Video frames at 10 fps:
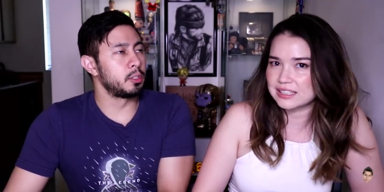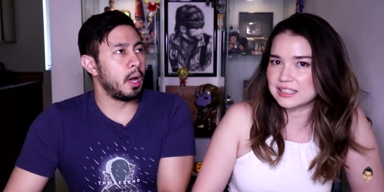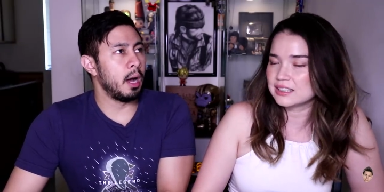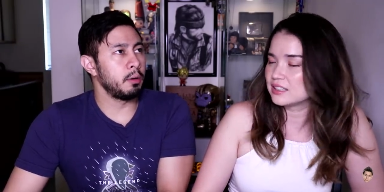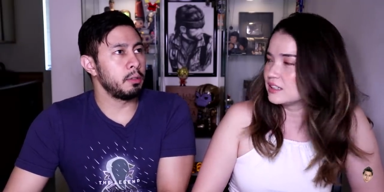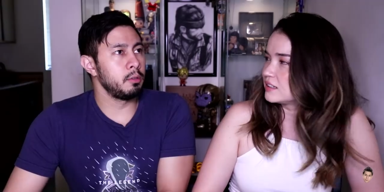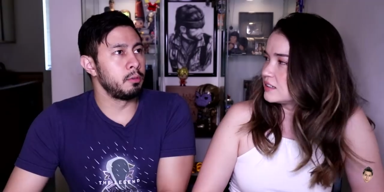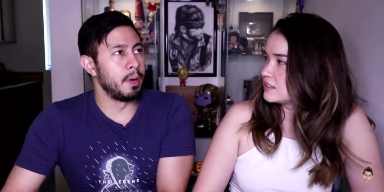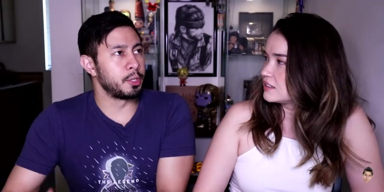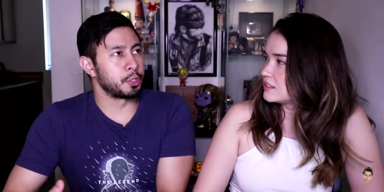Speaker 1: And so how do
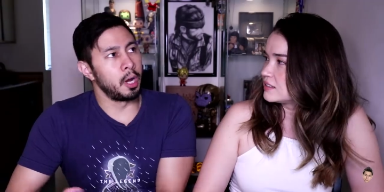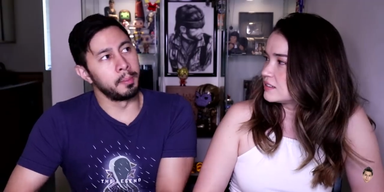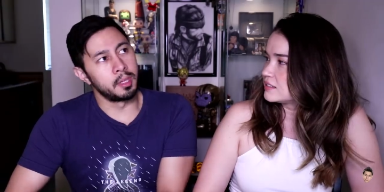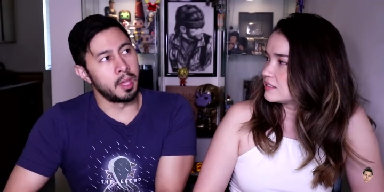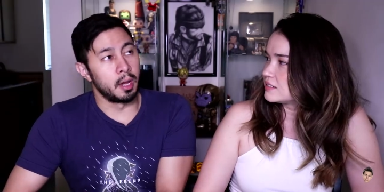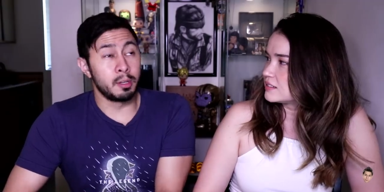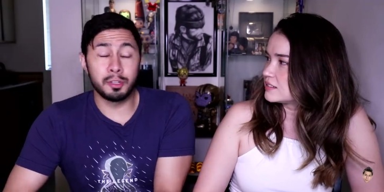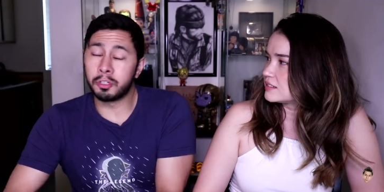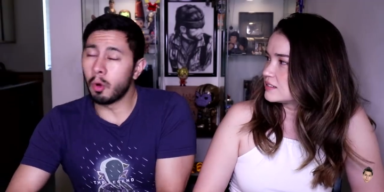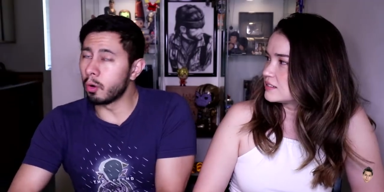you measure up to that? You
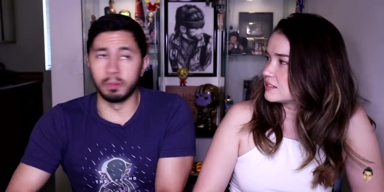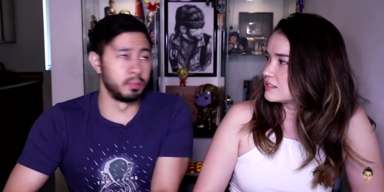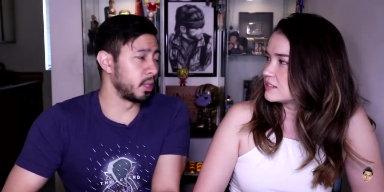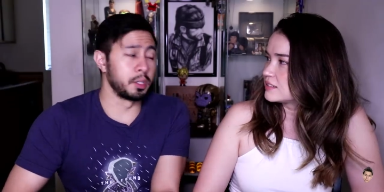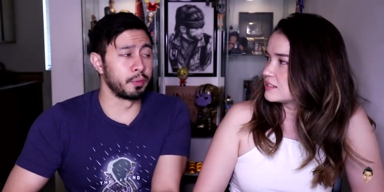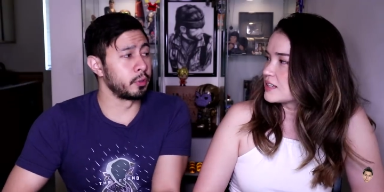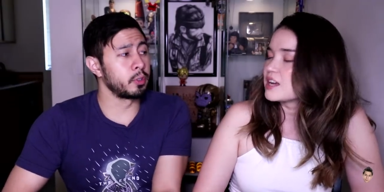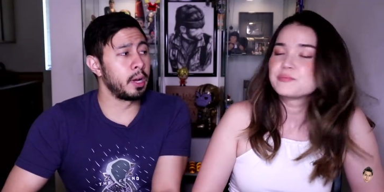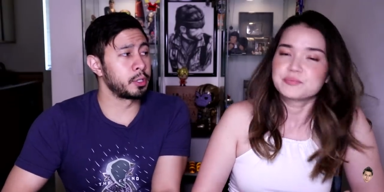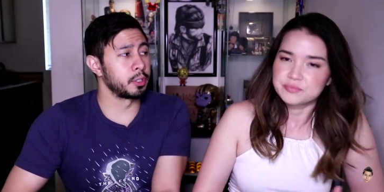just go a completely different
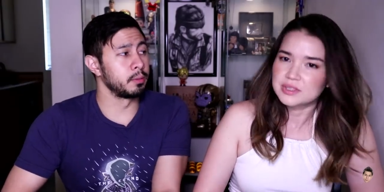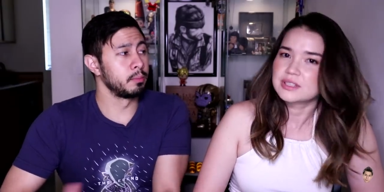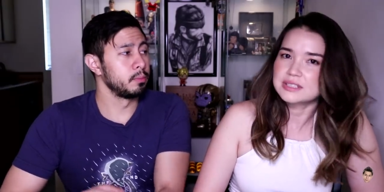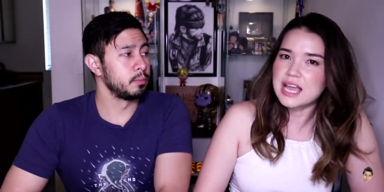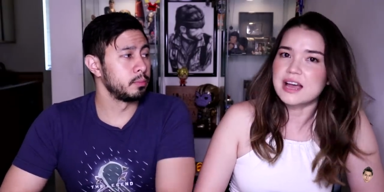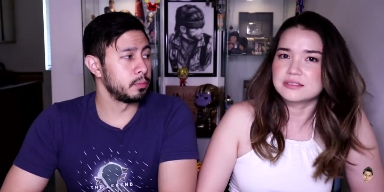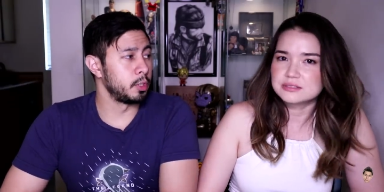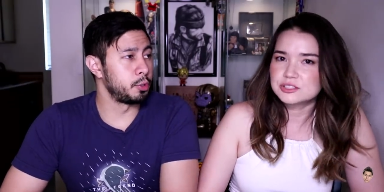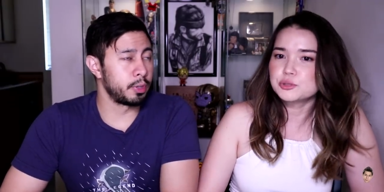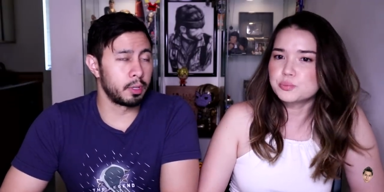direction. Yeah,
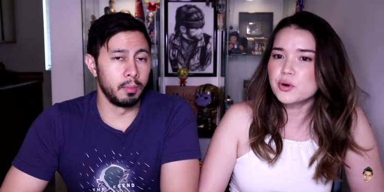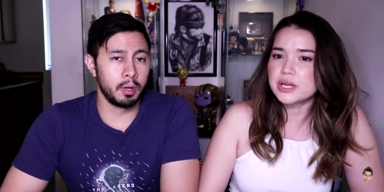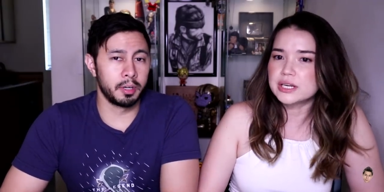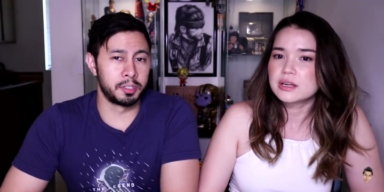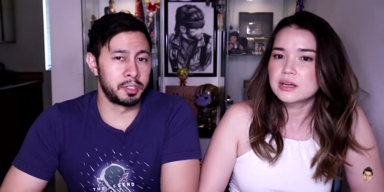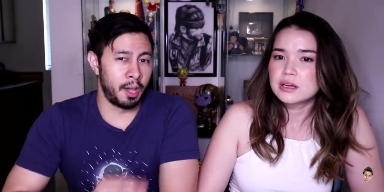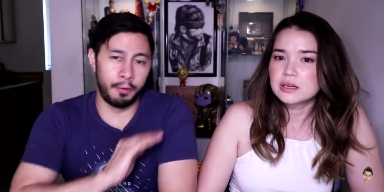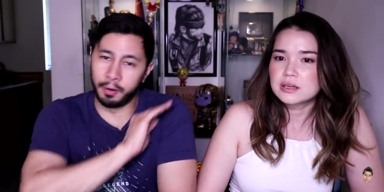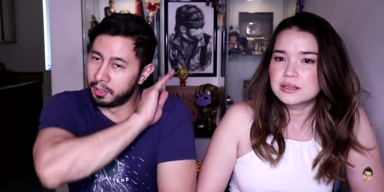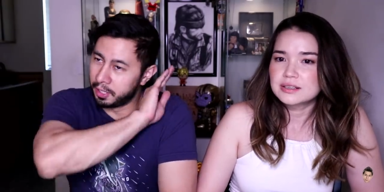Ajith Kumar point. is
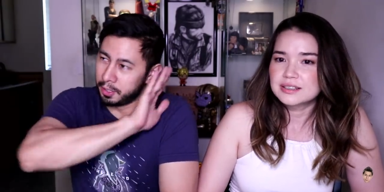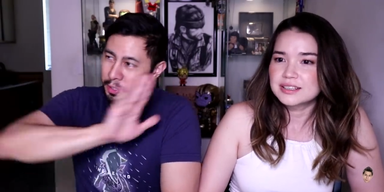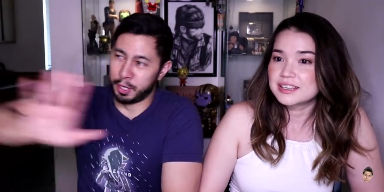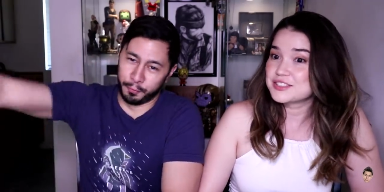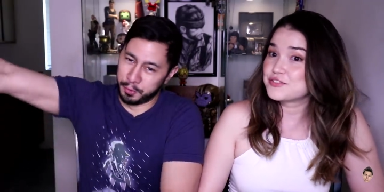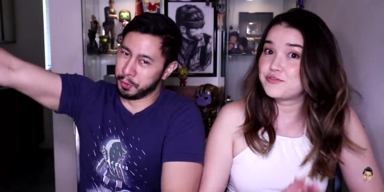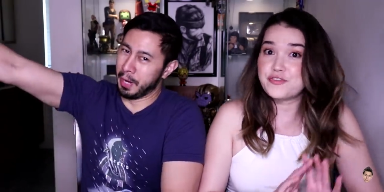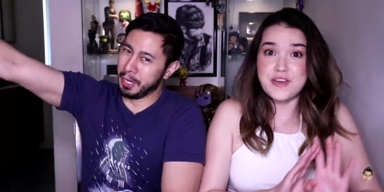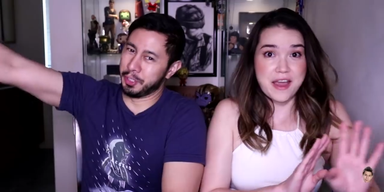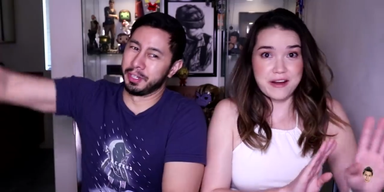definitely a different
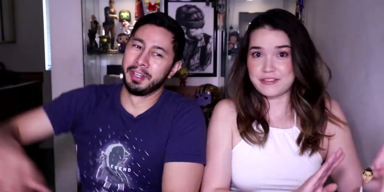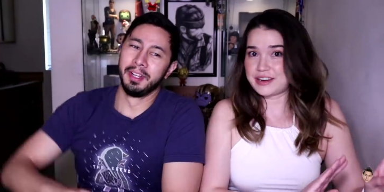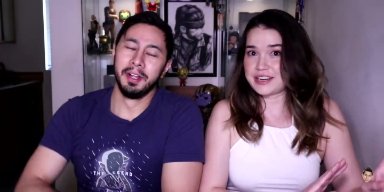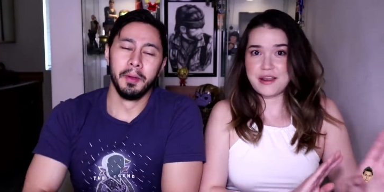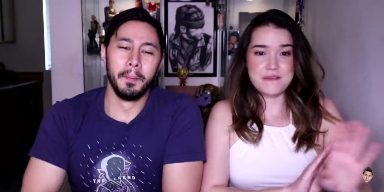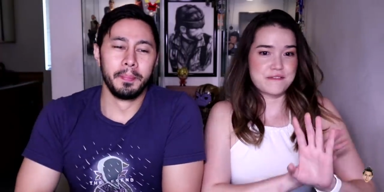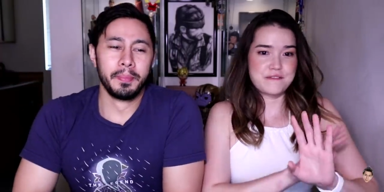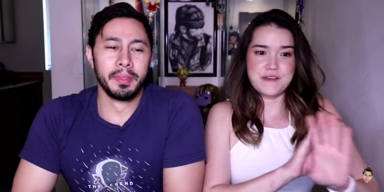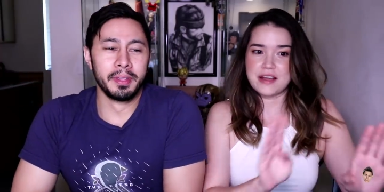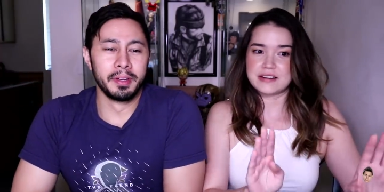direction.
Speaker 2: Very,
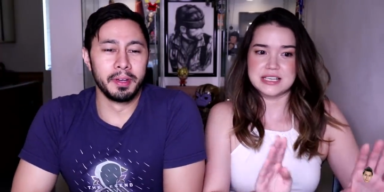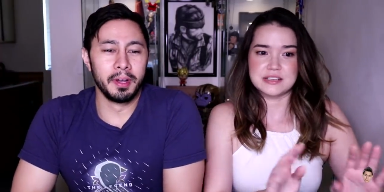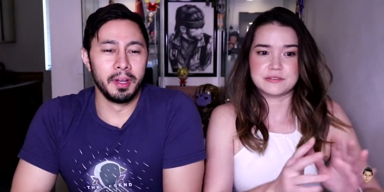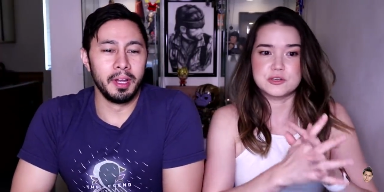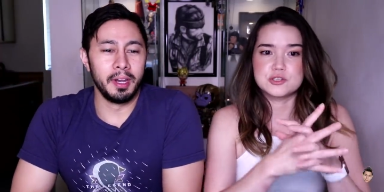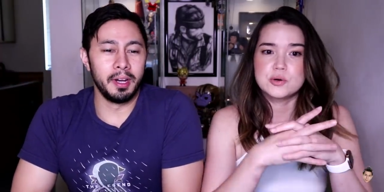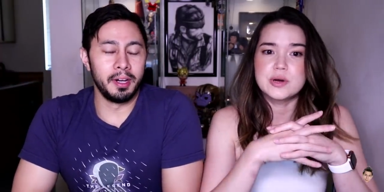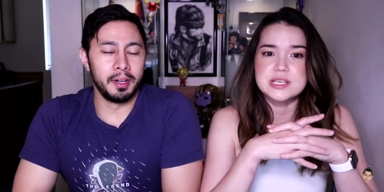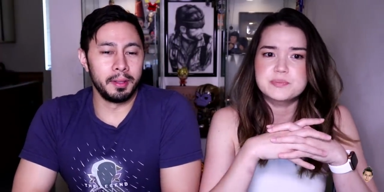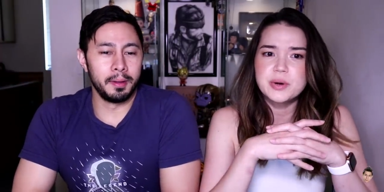very different
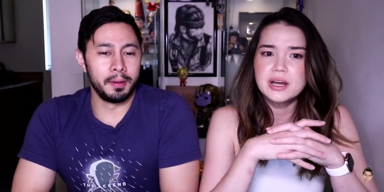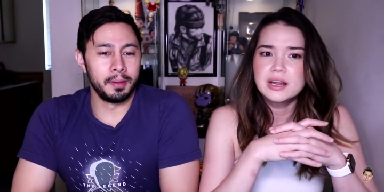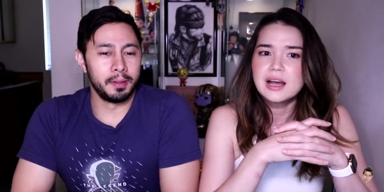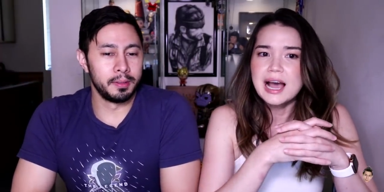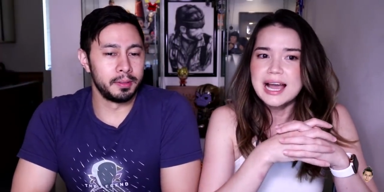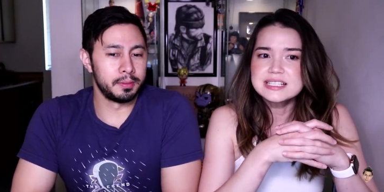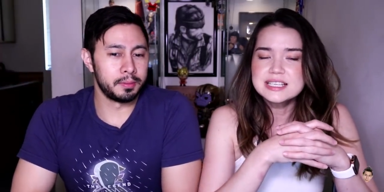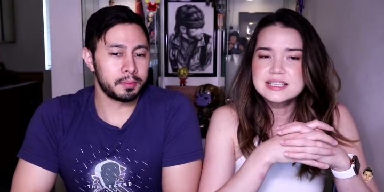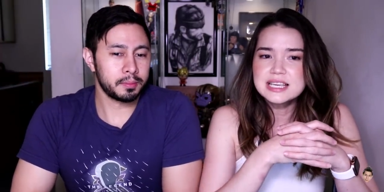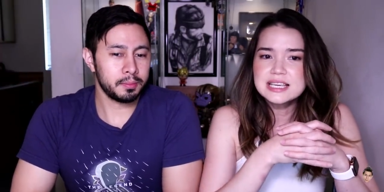choice. But I
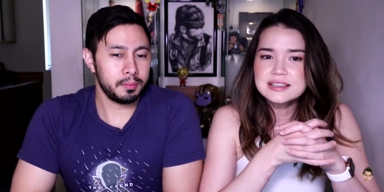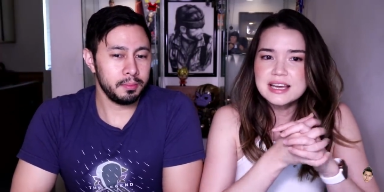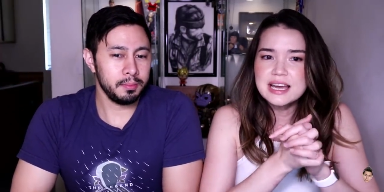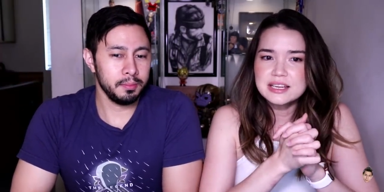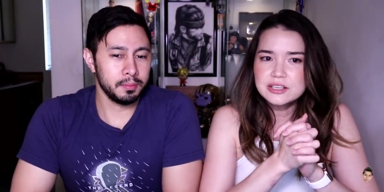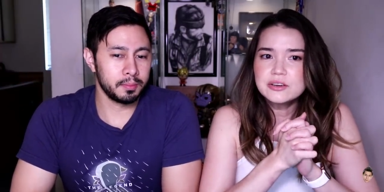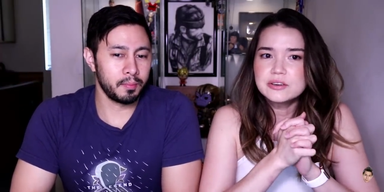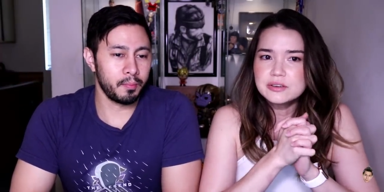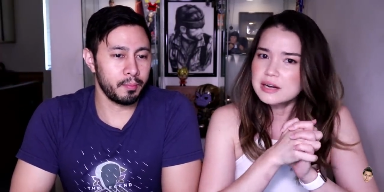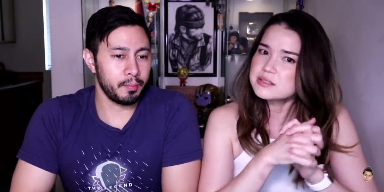did think that, you
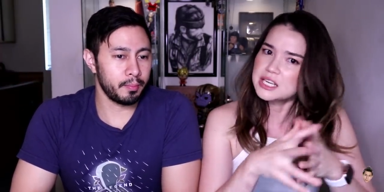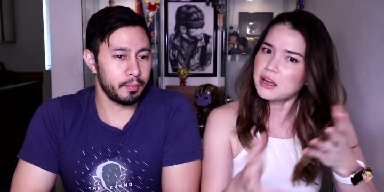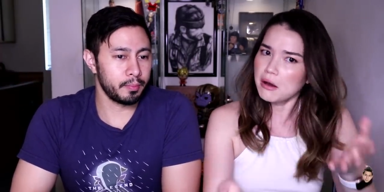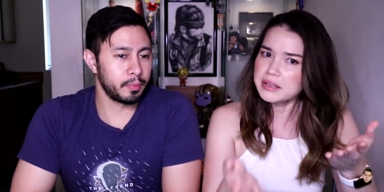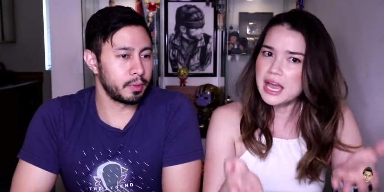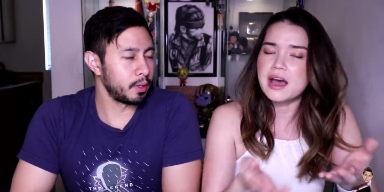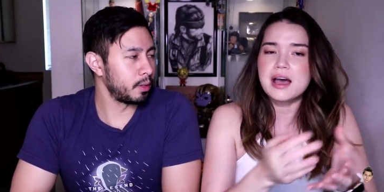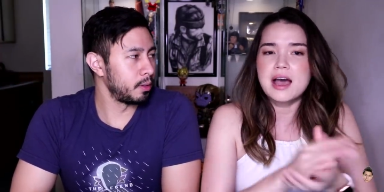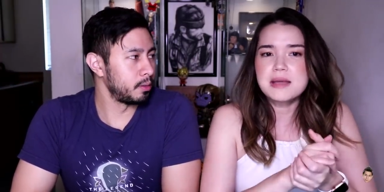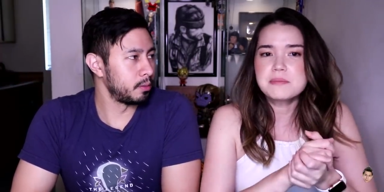know, I was like,
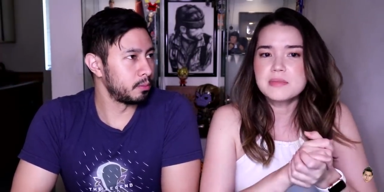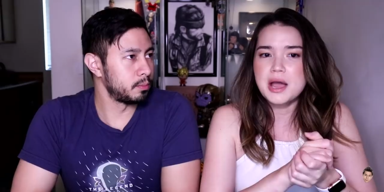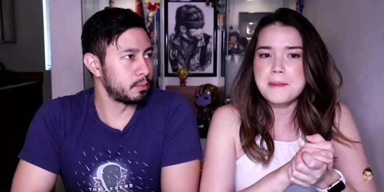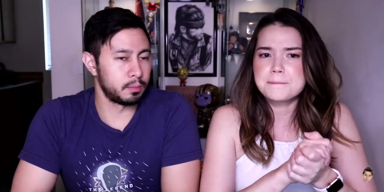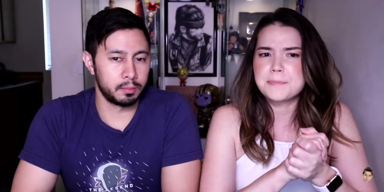yeah, I'm I'm